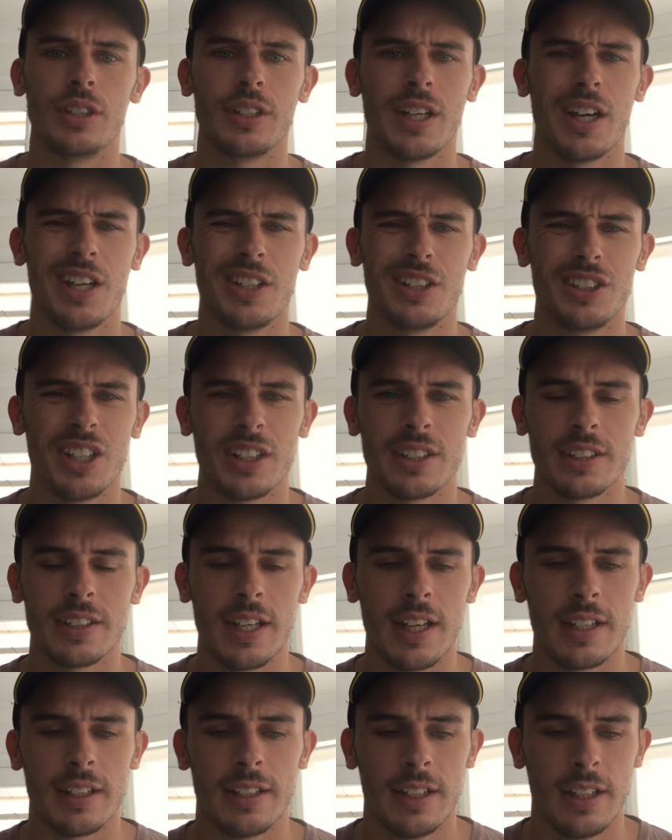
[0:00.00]
You can't judge
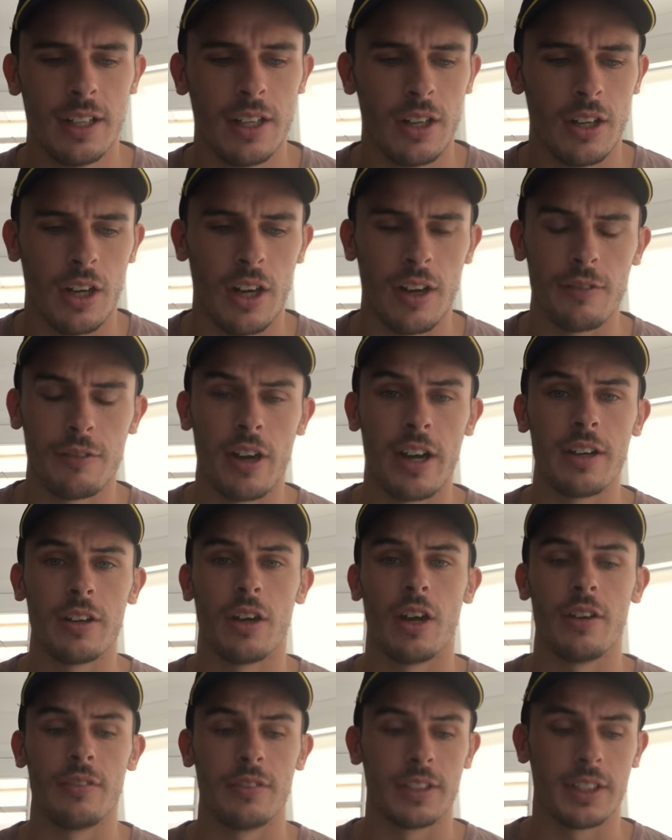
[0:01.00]
that. I've
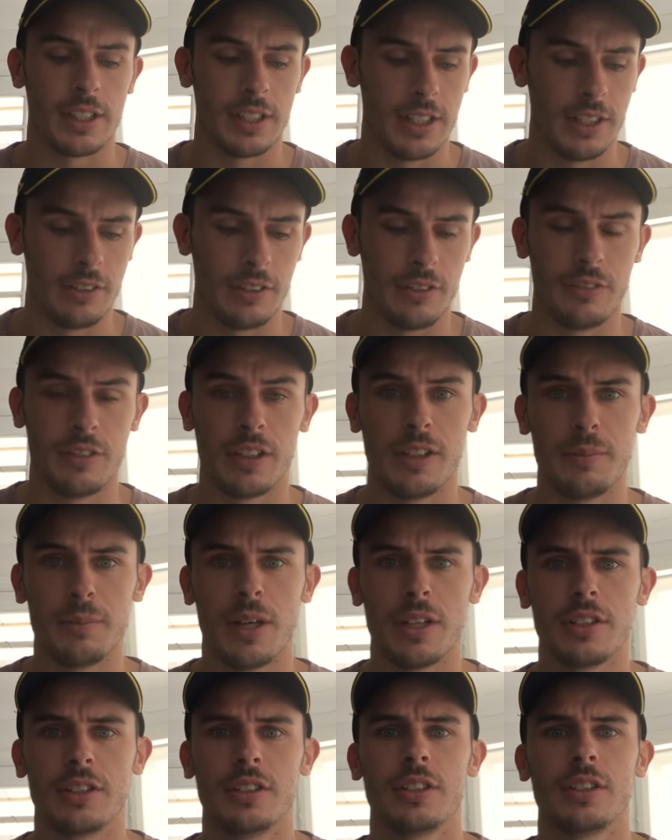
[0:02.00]
rated Ivan Cleary very
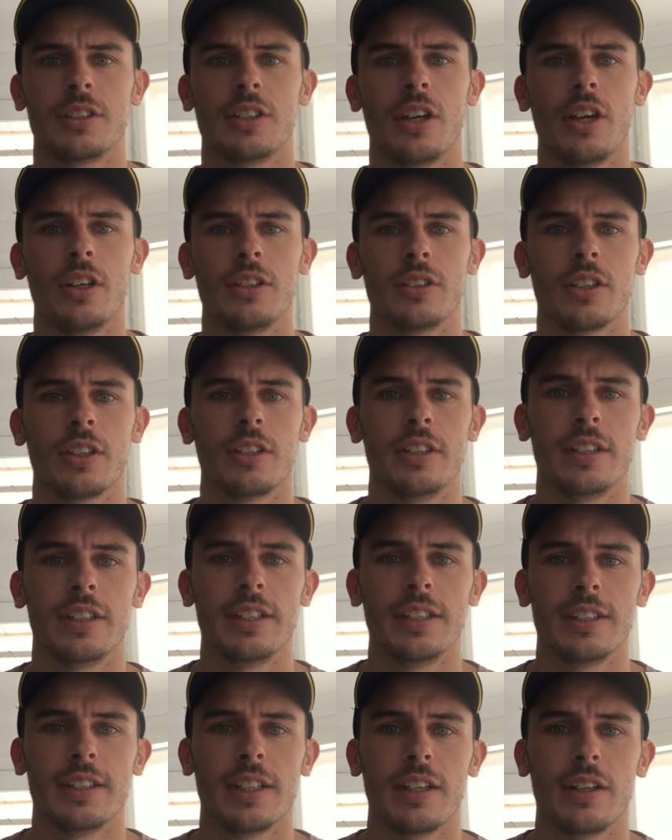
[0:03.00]
much as a coach. I
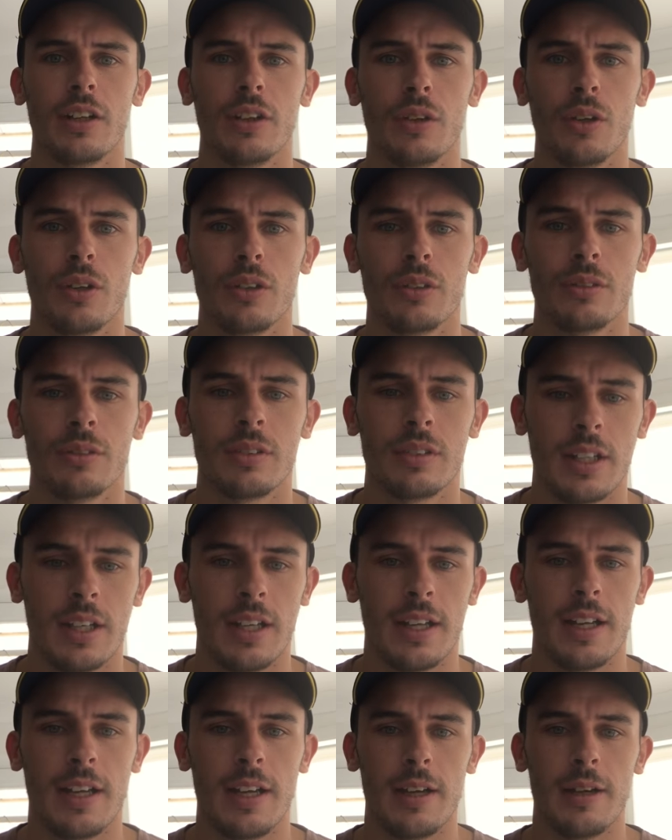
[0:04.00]
think he's done a lot.
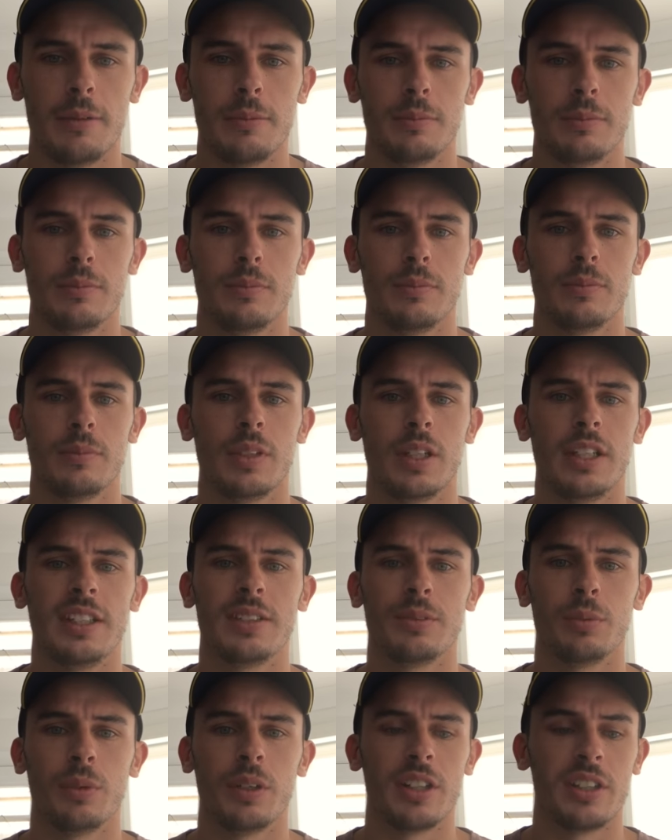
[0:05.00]
Um,
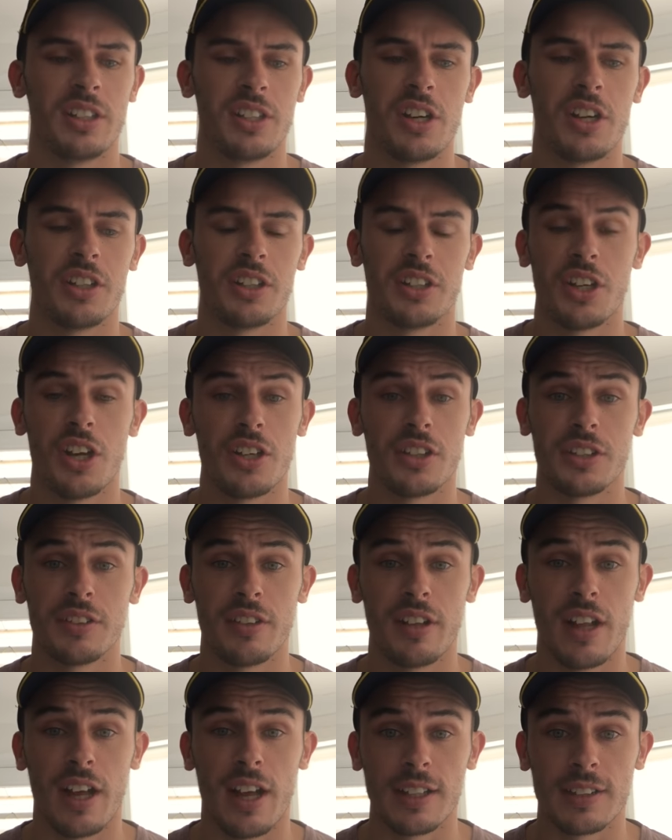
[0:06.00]
he's what the only coach
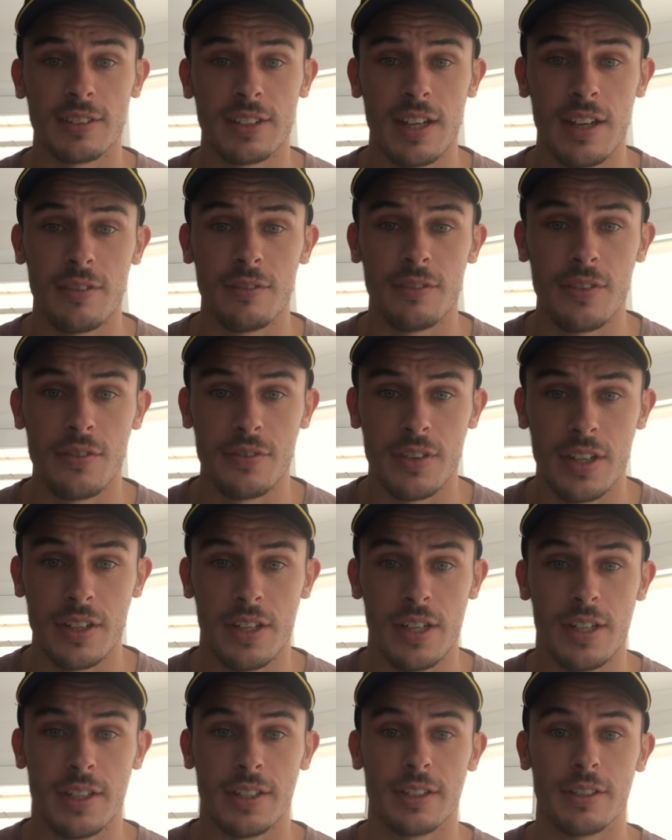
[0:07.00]
the last 10, 15
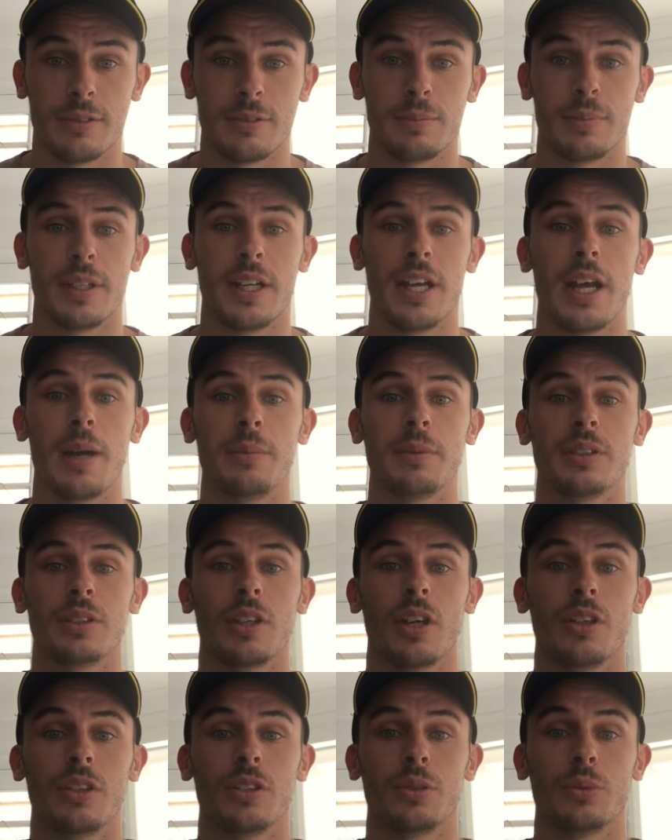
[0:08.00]
years that have been able
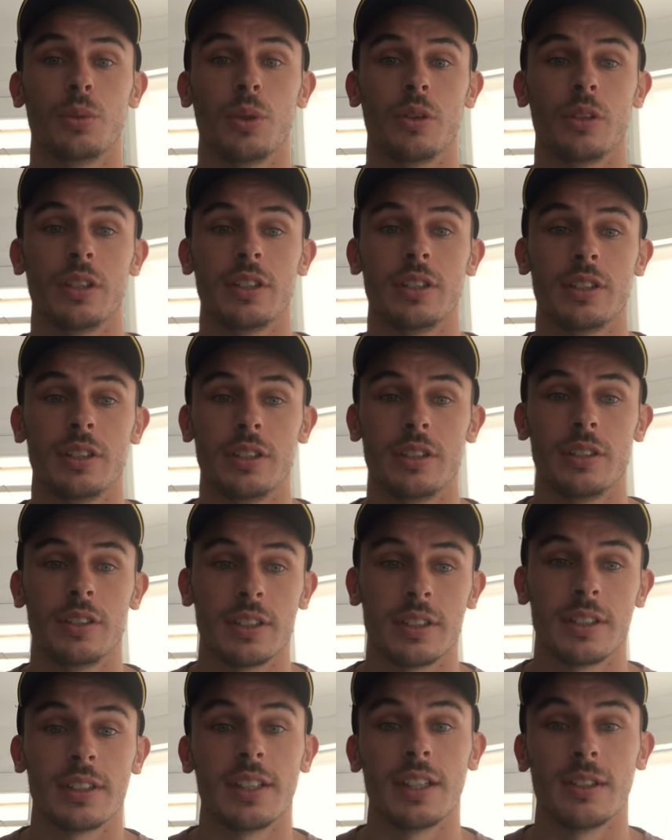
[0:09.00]
to coach the Warriors to a
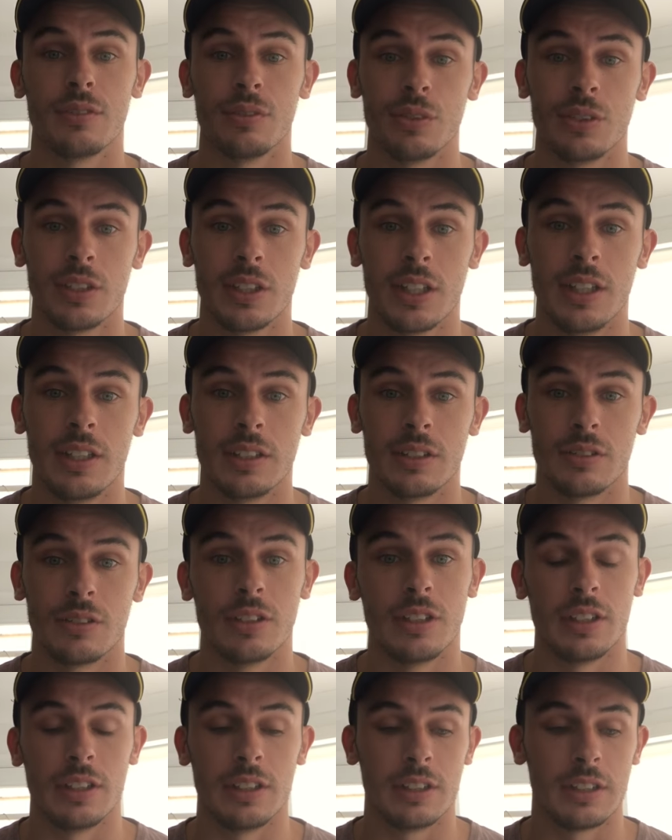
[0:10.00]
successful season,
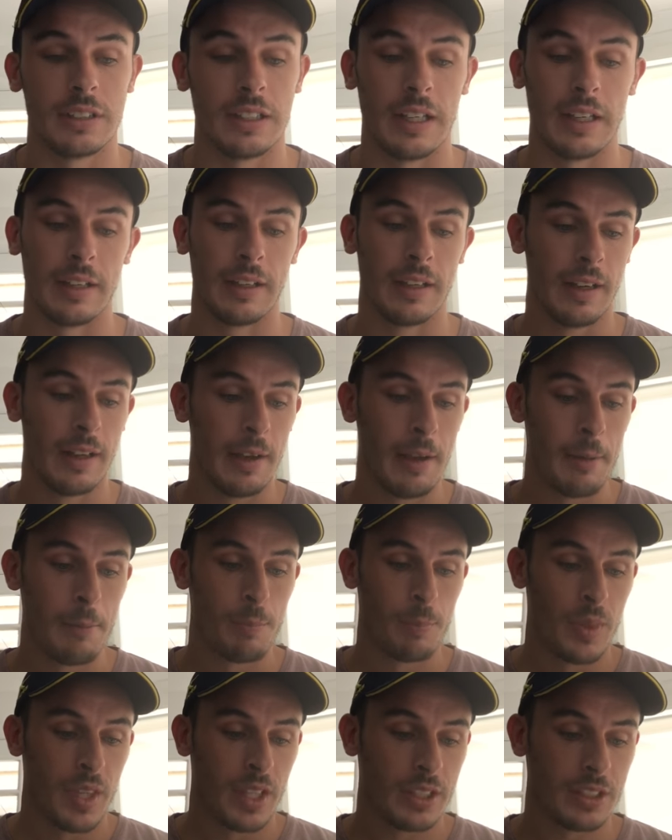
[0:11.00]
really. So
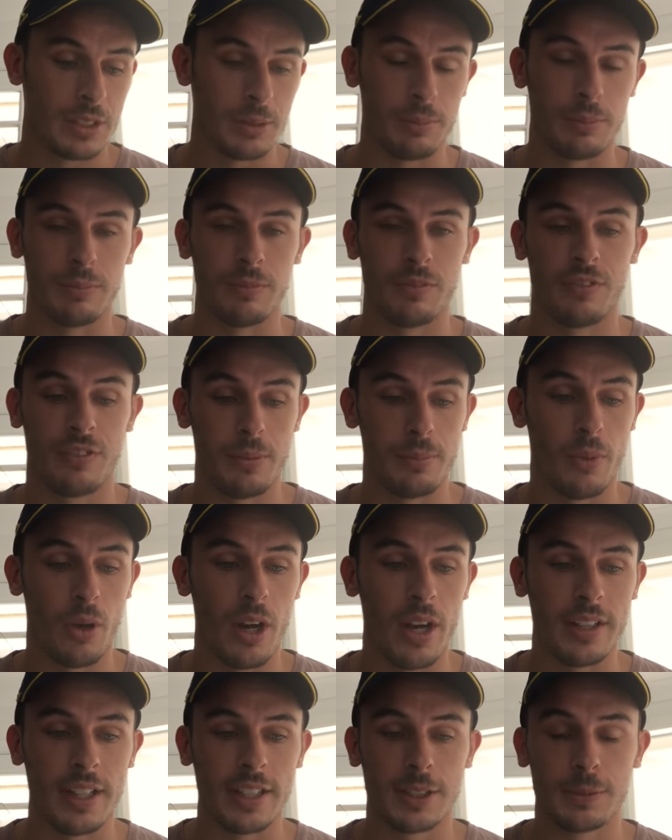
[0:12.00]
to, for
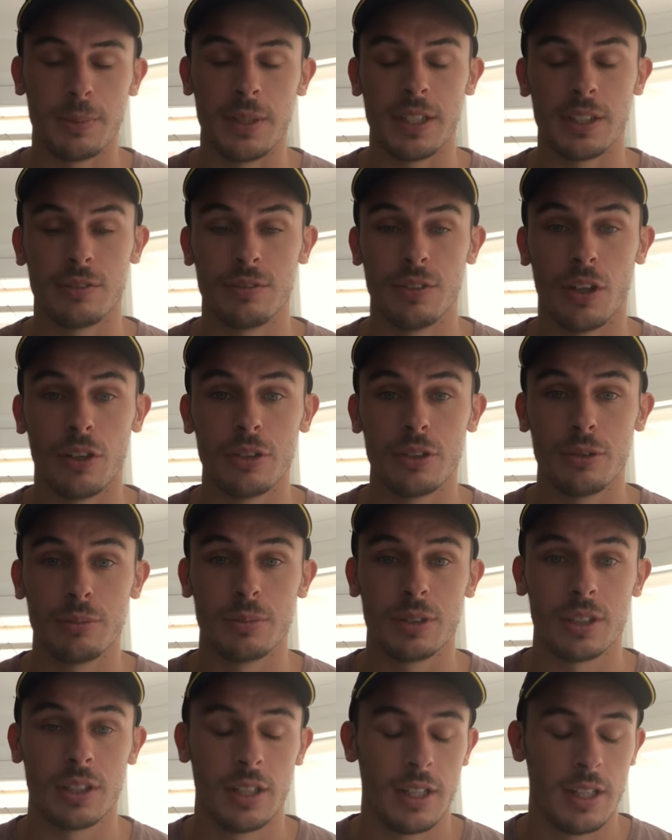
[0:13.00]
mine, that speaks
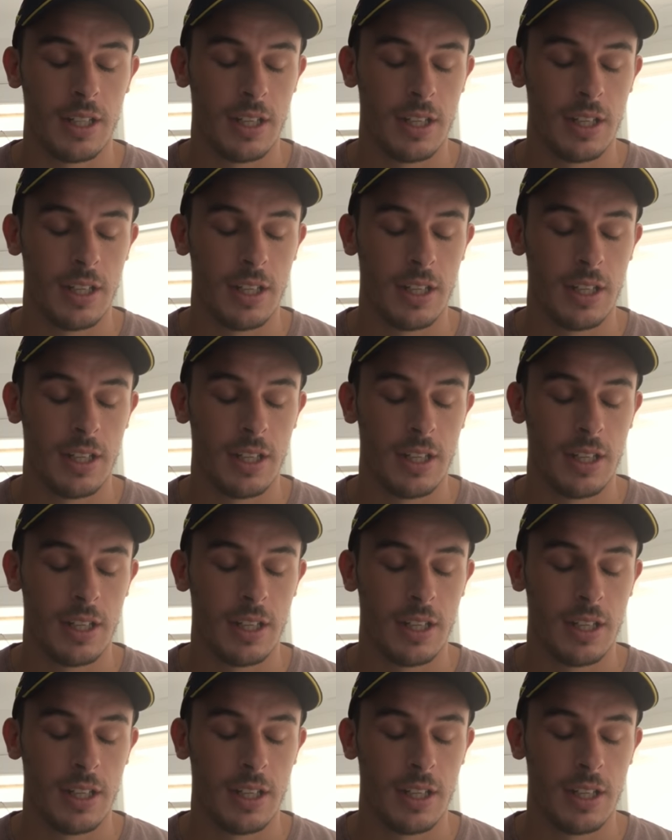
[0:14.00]
volumes.